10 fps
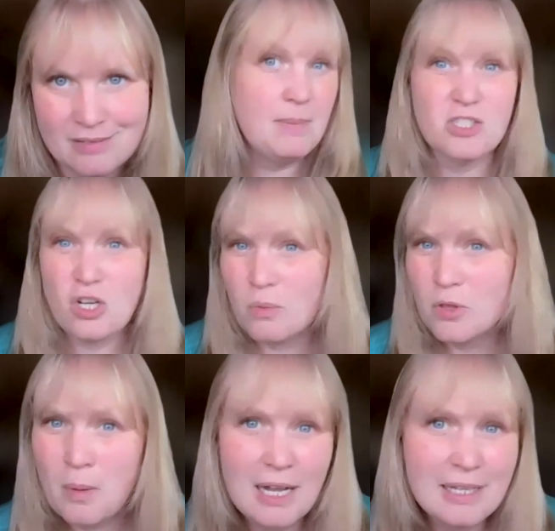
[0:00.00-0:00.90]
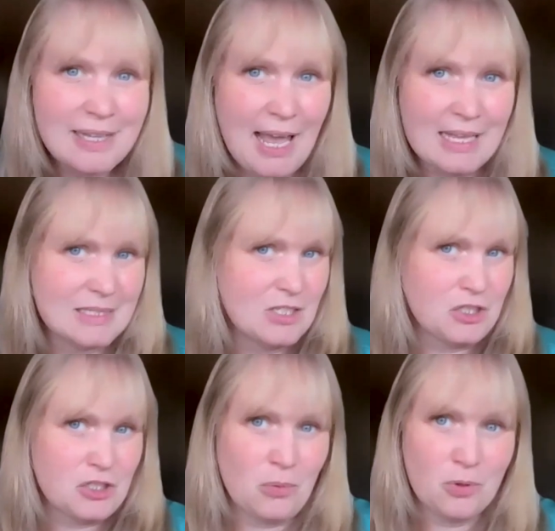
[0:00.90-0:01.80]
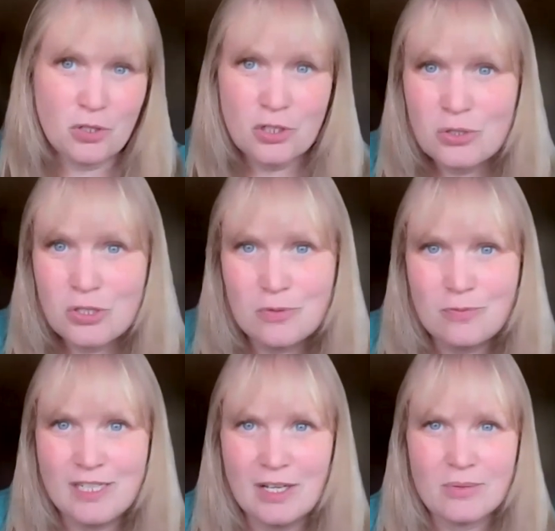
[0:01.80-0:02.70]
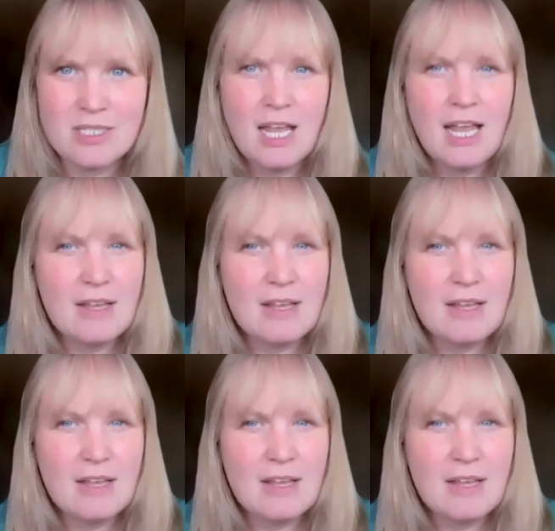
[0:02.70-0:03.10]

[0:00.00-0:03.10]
Maybe start with their podcasts. Start with their YouTube videos.